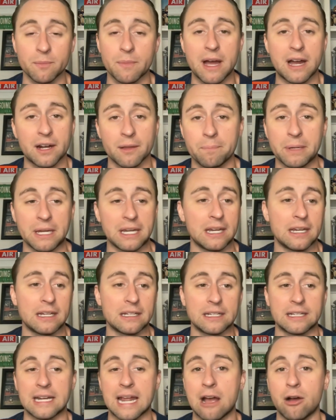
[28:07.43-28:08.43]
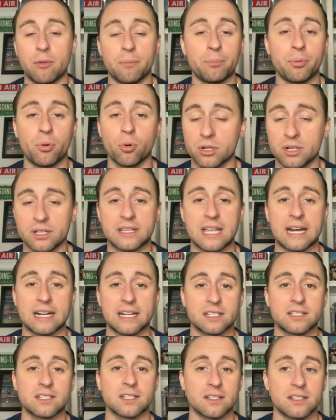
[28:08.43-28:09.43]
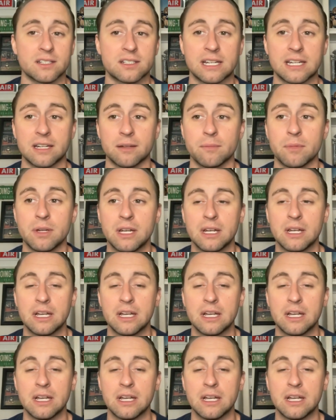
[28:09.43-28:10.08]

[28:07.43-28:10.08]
about it being, and how important that is to this team.